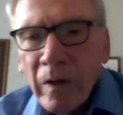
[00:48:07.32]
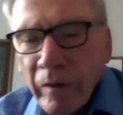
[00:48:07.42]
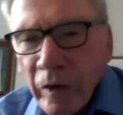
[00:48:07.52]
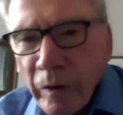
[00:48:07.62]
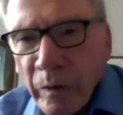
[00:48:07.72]
We
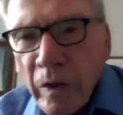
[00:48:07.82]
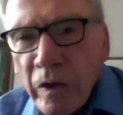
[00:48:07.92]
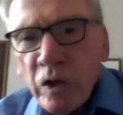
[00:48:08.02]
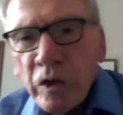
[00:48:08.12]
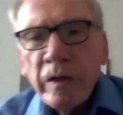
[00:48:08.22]
have another
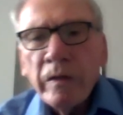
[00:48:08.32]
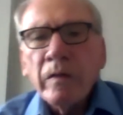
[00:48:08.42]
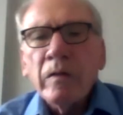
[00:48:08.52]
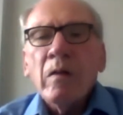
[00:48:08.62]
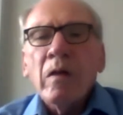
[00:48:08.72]
question
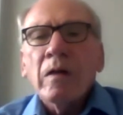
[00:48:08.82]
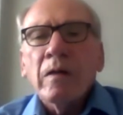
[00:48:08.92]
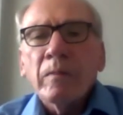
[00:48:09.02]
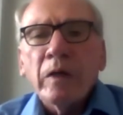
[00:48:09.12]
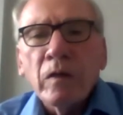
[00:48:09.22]
here.
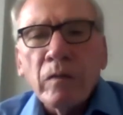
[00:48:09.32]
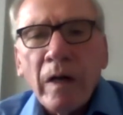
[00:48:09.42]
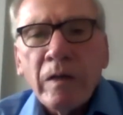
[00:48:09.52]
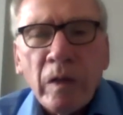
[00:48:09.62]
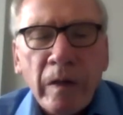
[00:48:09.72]
Um,
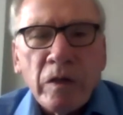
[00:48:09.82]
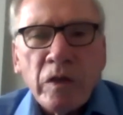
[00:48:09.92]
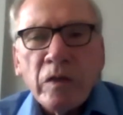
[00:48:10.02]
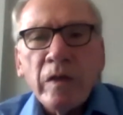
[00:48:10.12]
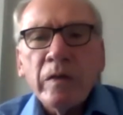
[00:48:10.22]

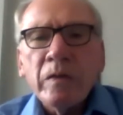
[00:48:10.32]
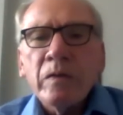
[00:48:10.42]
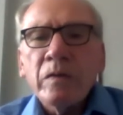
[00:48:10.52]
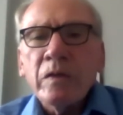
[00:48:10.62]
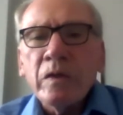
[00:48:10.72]
congratulations on
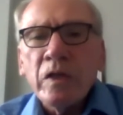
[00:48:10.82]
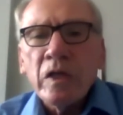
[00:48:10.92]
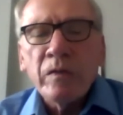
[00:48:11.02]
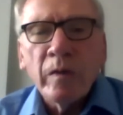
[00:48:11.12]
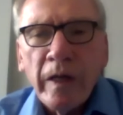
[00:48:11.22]
a
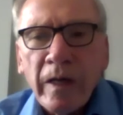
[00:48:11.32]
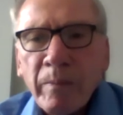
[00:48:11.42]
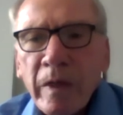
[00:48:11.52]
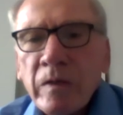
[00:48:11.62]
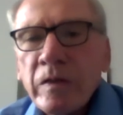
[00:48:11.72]
successful
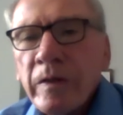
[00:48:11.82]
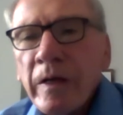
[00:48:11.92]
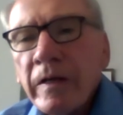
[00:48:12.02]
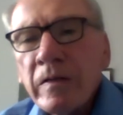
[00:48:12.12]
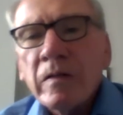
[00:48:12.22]
campaign to
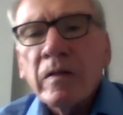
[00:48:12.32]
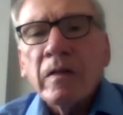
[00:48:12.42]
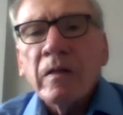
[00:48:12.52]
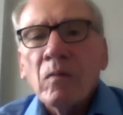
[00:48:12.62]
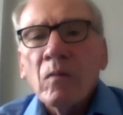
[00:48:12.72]
date.
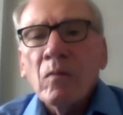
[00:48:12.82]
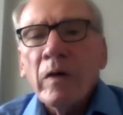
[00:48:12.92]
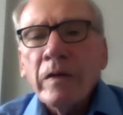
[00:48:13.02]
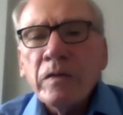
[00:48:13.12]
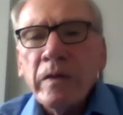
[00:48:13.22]
Uh,
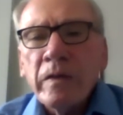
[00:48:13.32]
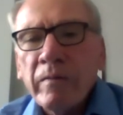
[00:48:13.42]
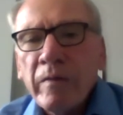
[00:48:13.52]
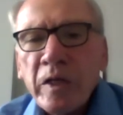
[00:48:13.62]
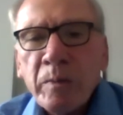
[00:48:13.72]
what is the
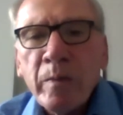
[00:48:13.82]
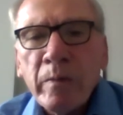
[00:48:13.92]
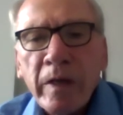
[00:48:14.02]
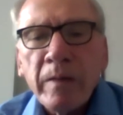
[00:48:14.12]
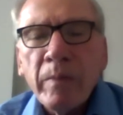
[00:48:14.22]

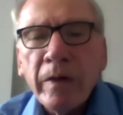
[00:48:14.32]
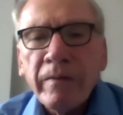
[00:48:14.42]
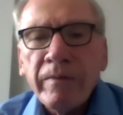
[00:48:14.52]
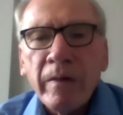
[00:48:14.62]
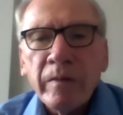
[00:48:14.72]
investment made by
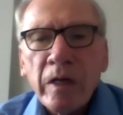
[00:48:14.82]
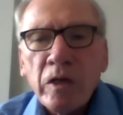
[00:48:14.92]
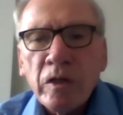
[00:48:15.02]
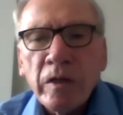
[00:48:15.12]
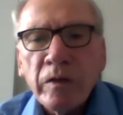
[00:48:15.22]
the
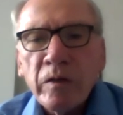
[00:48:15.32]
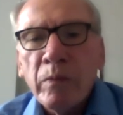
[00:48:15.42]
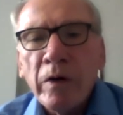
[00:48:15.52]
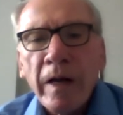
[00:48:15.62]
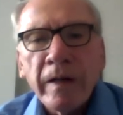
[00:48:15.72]
foundation into
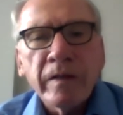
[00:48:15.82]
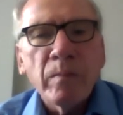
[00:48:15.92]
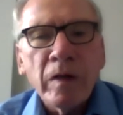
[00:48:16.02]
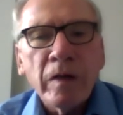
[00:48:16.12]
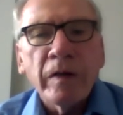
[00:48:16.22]
brand and
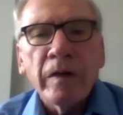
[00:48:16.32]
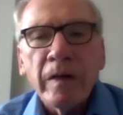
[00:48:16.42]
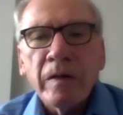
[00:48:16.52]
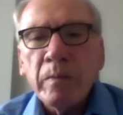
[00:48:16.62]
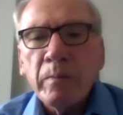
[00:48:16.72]

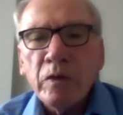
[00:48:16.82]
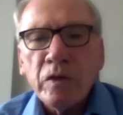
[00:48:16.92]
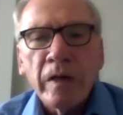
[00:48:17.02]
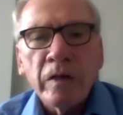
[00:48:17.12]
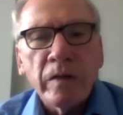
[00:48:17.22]
marketing as a
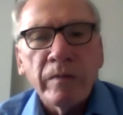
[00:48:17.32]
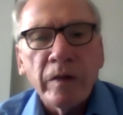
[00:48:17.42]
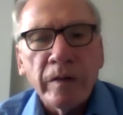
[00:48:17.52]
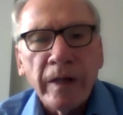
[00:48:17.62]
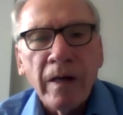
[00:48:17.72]
percentage of
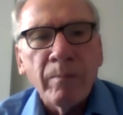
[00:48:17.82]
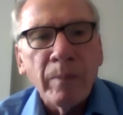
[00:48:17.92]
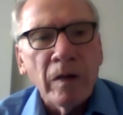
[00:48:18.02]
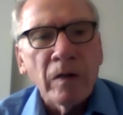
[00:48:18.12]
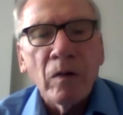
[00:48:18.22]
your
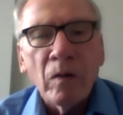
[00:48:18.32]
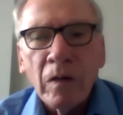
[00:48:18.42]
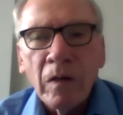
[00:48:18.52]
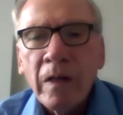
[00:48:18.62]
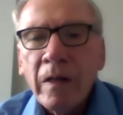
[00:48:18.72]
campaign
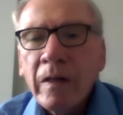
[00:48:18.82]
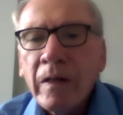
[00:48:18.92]
goal?